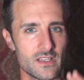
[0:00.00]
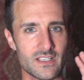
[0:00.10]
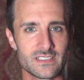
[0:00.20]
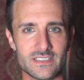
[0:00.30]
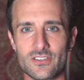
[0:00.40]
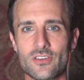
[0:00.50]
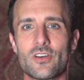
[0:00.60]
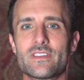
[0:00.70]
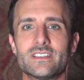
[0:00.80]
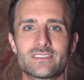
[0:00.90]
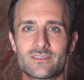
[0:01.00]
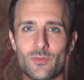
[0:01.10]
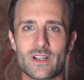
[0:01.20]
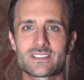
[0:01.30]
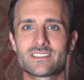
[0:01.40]
considered all this and you're
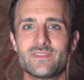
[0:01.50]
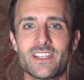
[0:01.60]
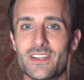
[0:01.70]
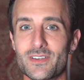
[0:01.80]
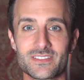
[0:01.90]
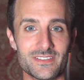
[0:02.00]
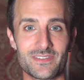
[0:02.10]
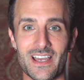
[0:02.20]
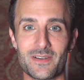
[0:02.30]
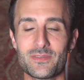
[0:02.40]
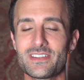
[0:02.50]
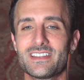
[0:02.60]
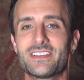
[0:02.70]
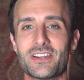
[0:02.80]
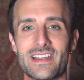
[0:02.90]
watching this video, so you've got a
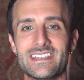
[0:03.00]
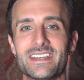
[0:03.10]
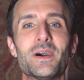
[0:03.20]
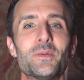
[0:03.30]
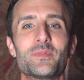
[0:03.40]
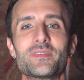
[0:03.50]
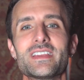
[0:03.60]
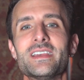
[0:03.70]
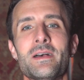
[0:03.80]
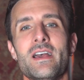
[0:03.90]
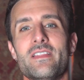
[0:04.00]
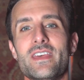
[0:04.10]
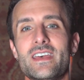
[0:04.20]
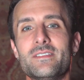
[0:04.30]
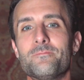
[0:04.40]
really good idea, hopefully,
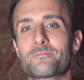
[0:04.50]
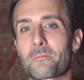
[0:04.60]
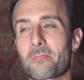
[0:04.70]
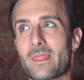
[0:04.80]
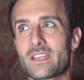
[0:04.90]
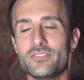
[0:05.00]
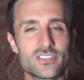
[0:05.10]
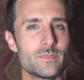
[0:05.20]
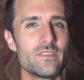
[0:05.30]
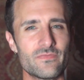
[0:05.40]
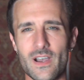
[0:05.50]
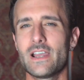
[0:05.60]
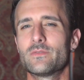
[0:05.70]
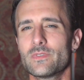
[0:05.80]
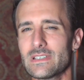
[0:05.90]
then you should be
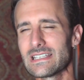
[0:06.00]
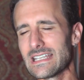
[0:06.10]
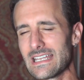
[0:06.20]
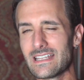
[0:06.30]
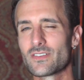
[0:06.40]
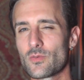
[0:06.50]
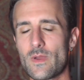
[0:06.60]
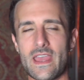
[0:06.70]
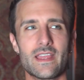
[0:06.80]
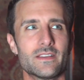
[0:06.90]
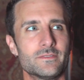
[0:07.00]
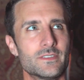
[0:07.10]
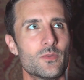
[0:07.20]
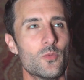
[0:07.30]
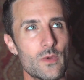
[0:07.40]
fine really either way
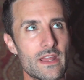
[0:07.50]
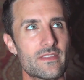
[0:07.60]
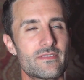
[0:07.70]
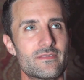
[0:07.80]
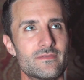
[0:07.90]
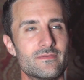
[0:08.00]
with